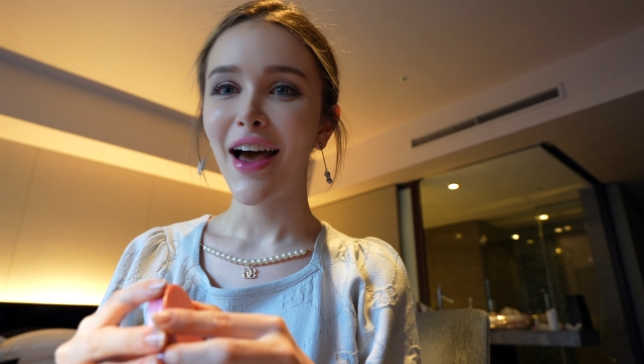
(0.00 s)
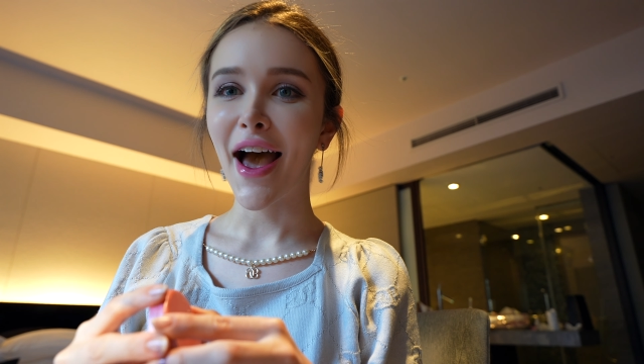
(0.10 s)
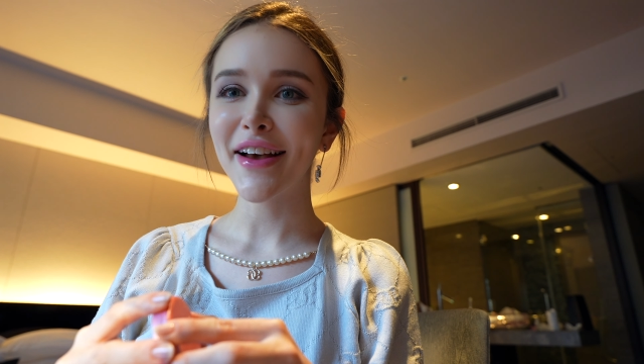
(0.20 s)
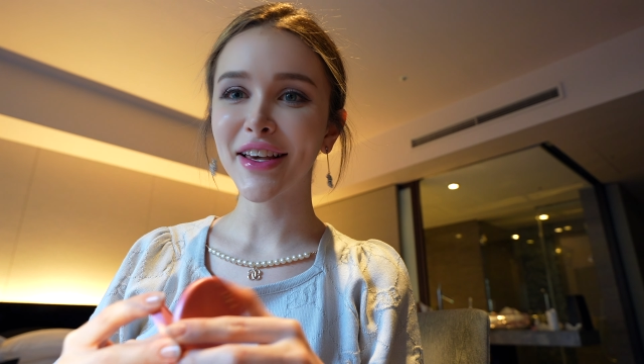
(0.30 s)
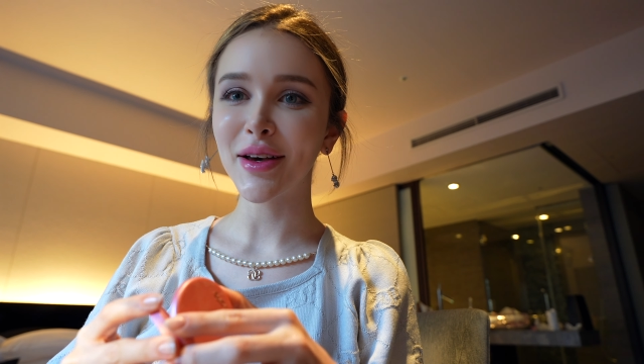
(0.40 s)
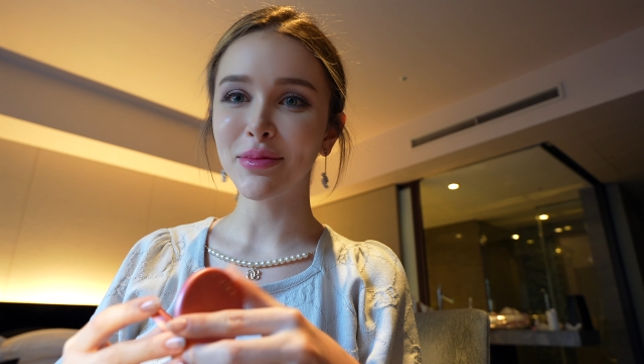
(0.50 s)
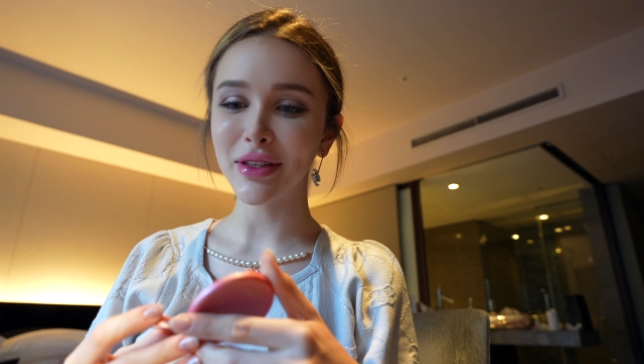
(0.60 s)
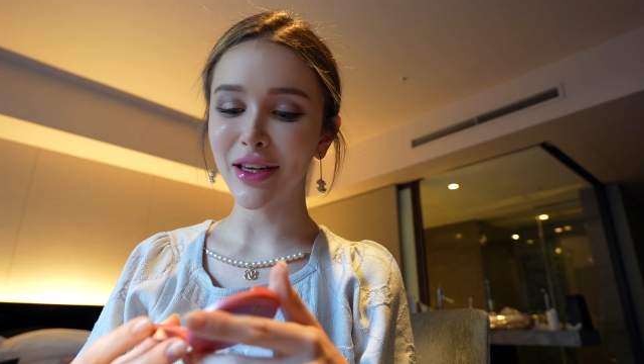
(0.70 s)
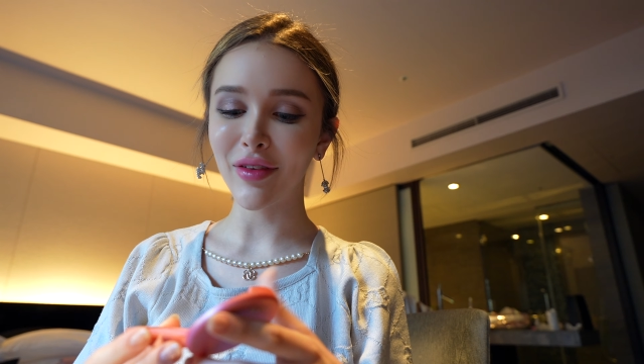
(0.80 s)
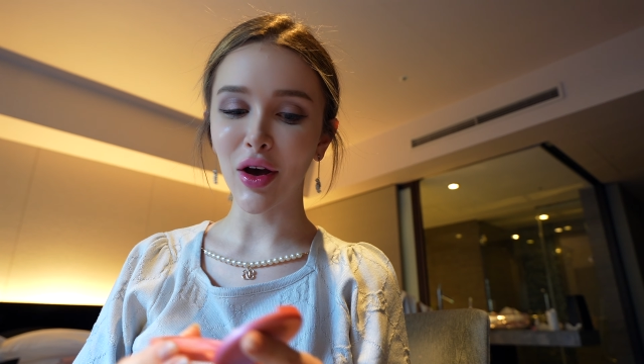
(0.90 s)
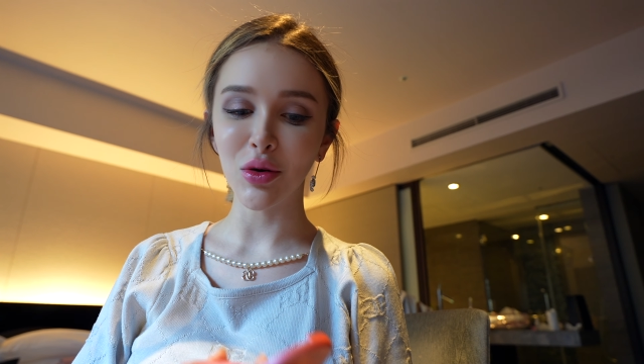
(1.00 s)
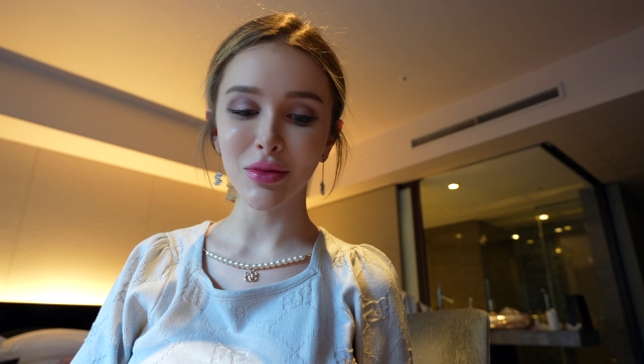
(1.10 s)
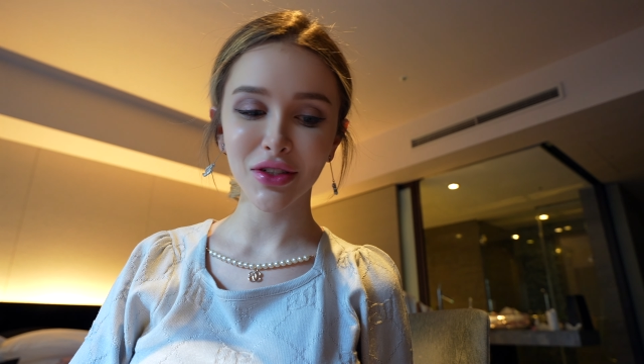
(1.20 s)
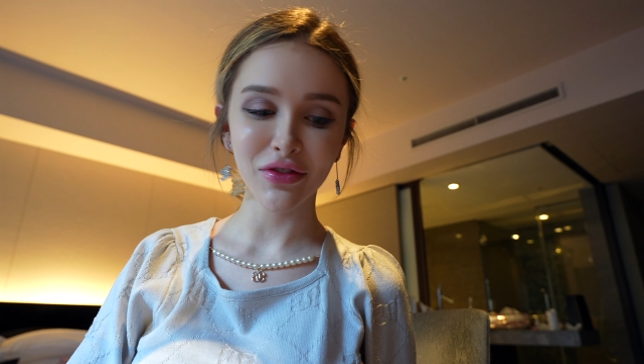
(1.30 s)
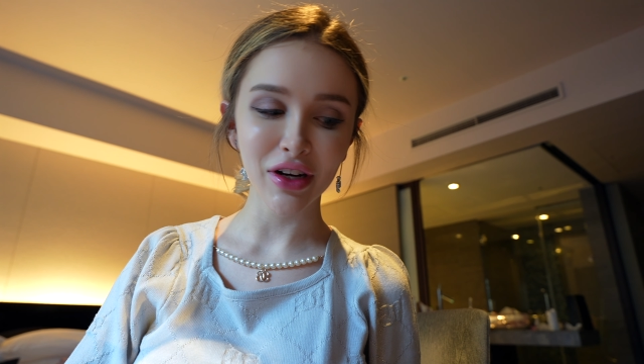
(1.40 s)
I can't believe I
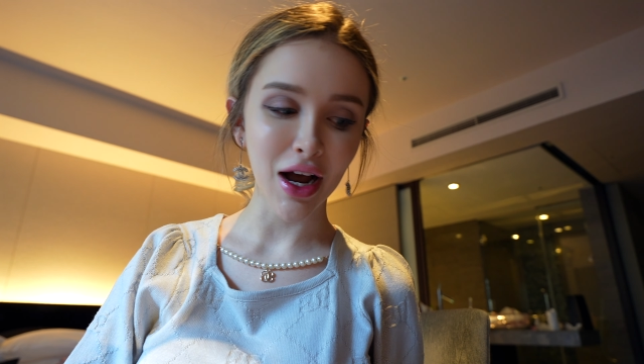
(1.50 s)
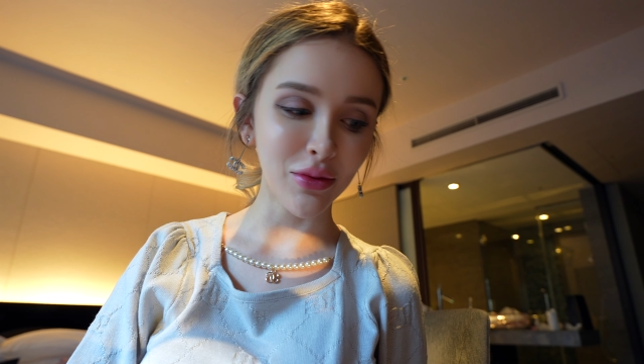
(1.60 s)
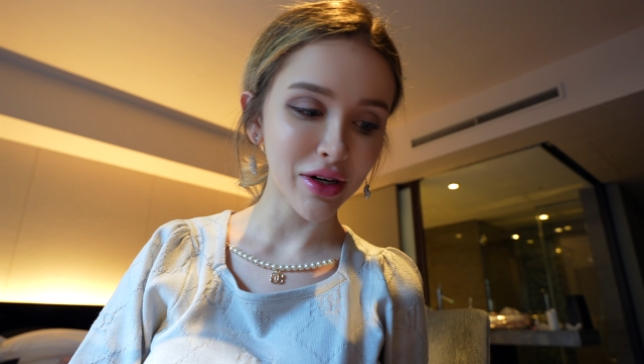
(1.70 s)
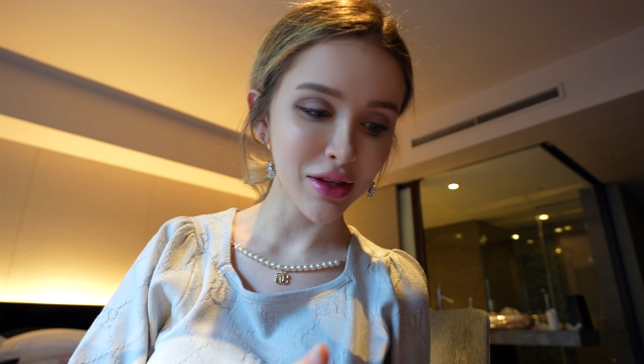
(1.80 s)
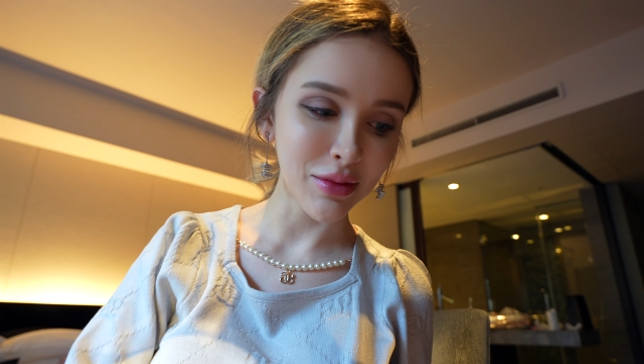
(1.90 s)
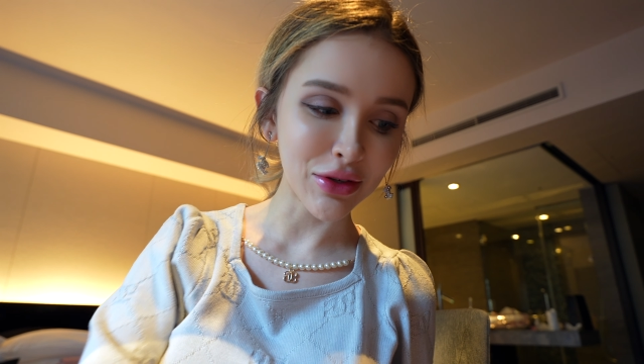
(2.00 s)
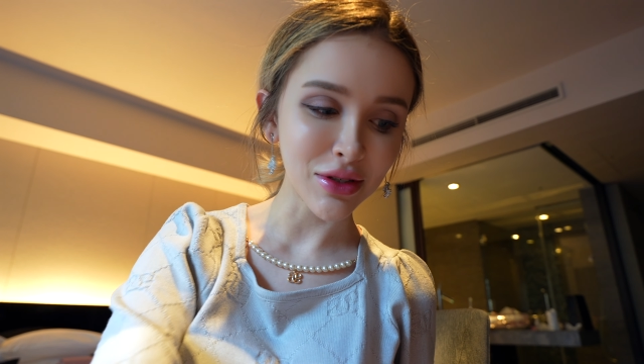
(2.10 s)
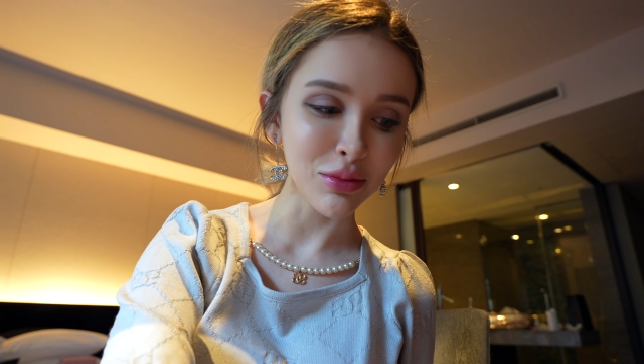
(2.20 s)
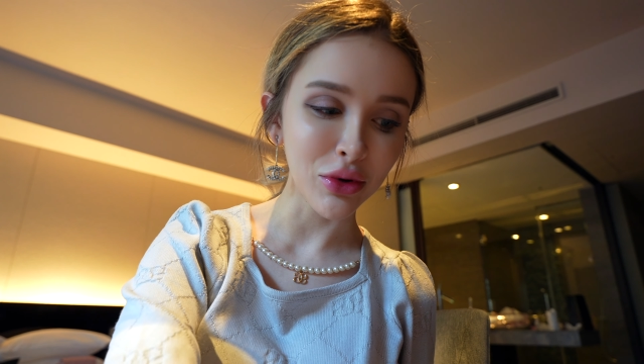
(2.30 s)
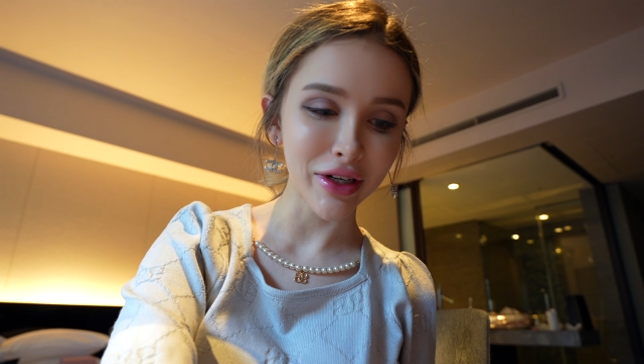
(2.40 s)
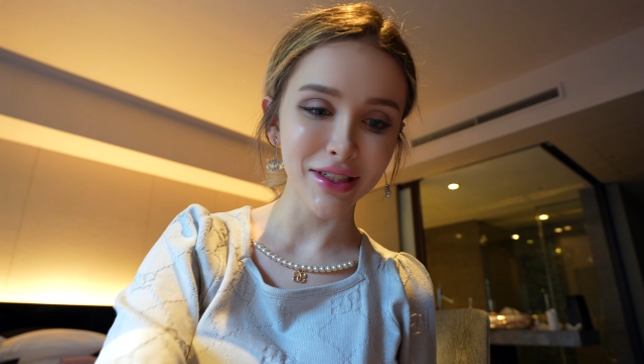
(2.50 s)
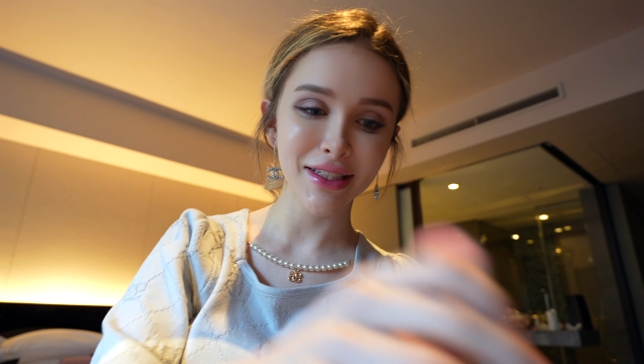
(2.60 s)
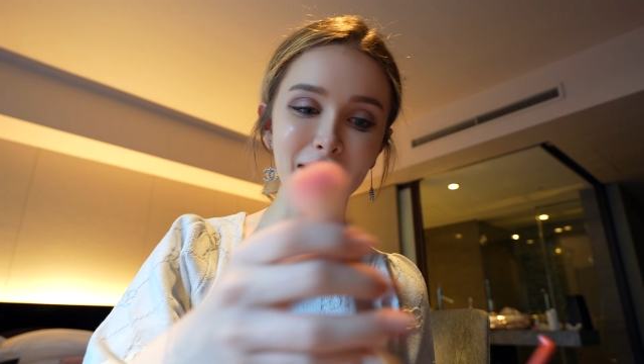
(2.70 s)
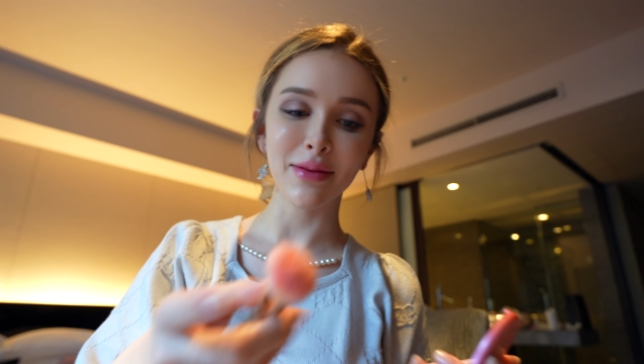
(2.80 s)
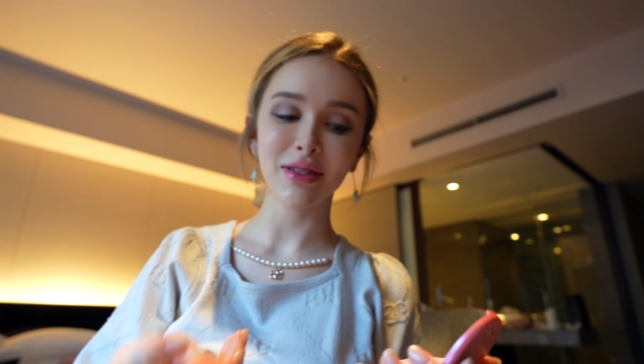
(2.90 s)
almost forgot one of the most important
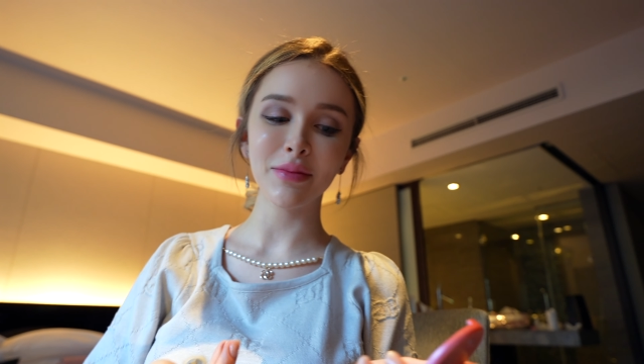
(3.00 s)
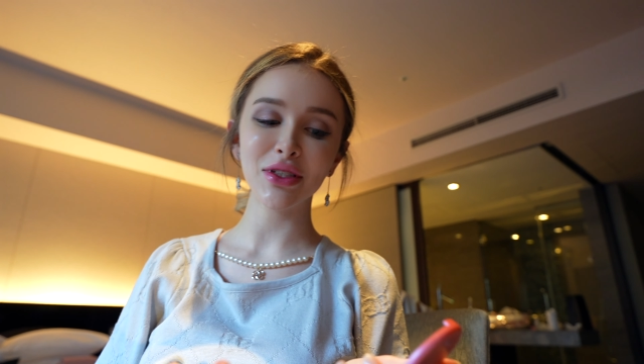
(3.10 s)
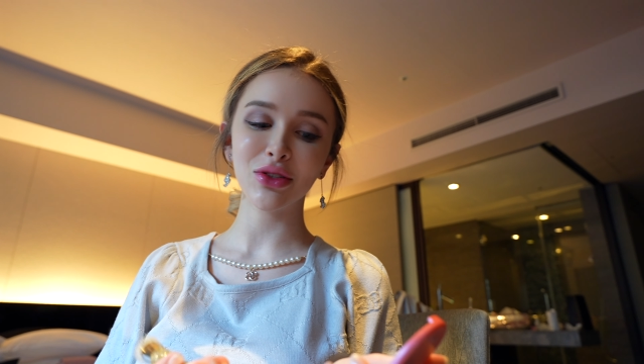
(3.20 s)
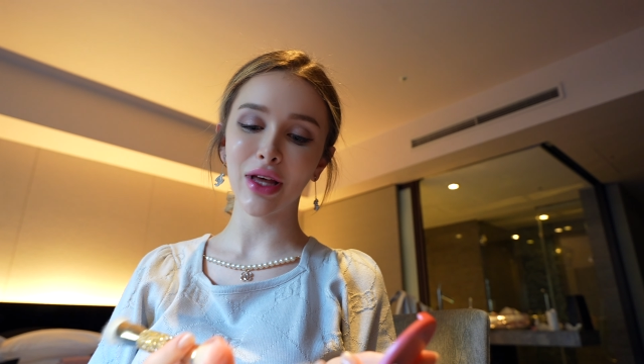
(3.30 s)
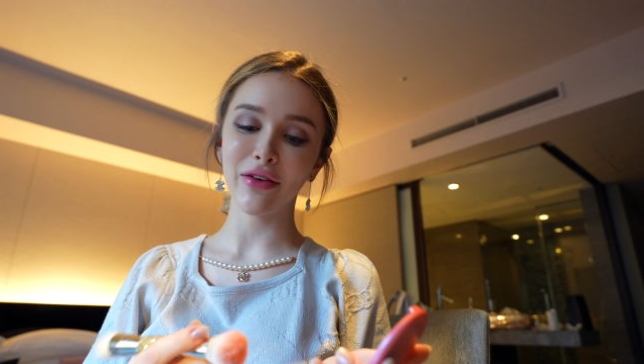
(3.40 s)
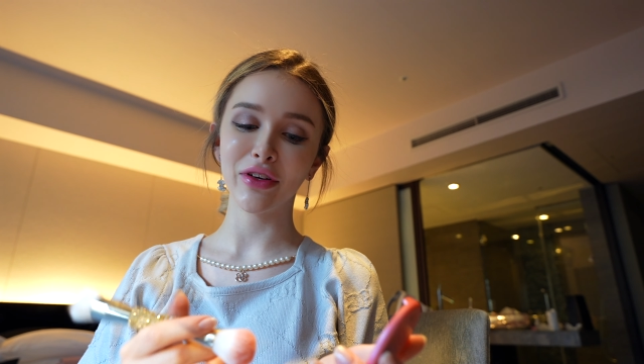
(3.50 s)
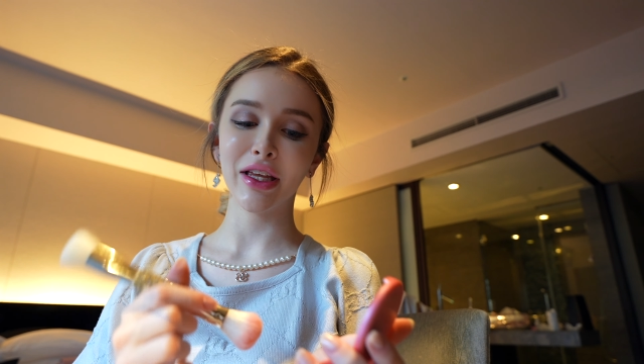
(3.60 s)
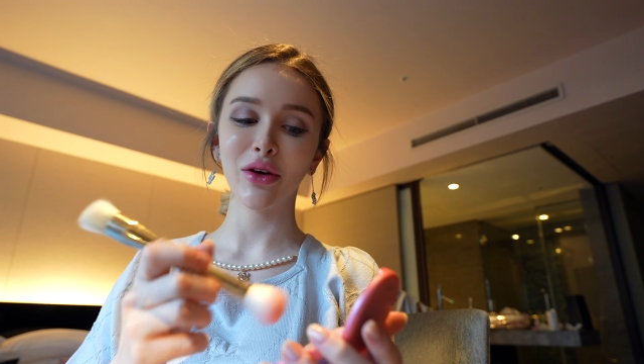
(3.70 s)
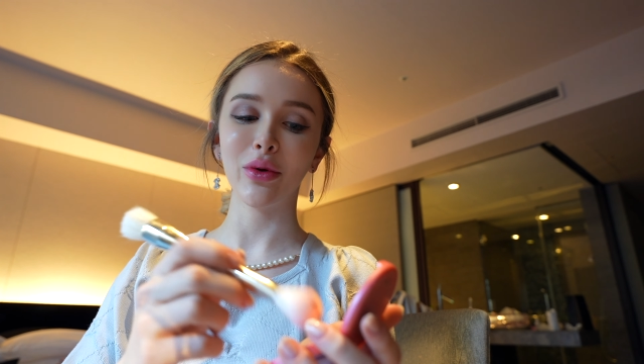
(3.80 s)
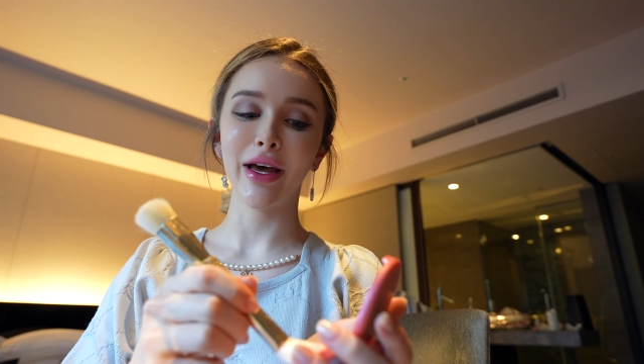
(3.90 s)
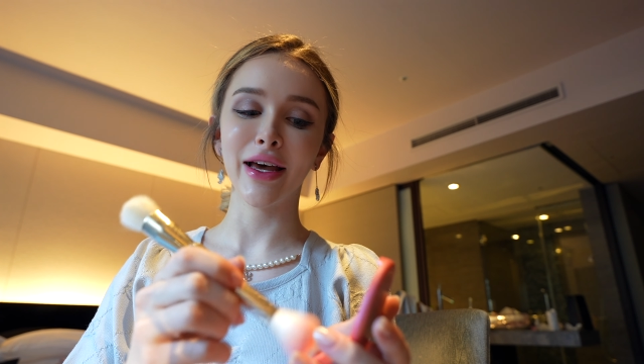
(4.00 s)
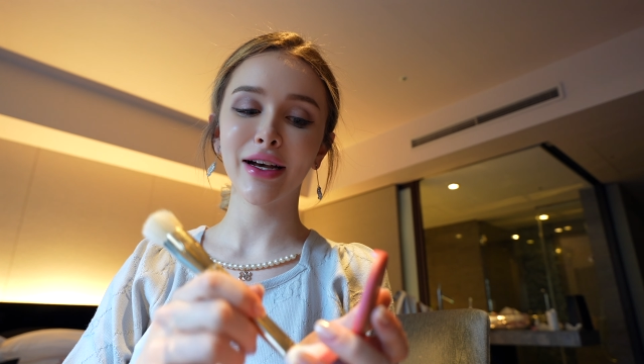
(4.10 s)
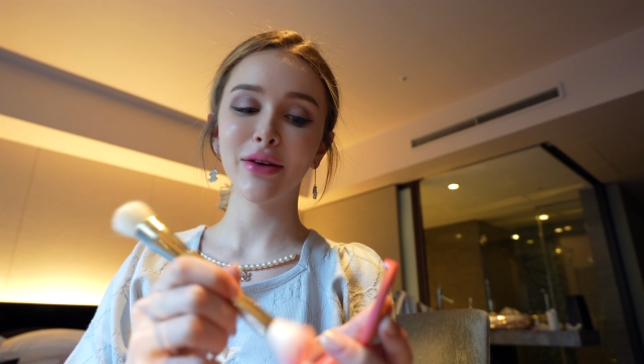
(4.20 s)
steps. Let me do that really quick.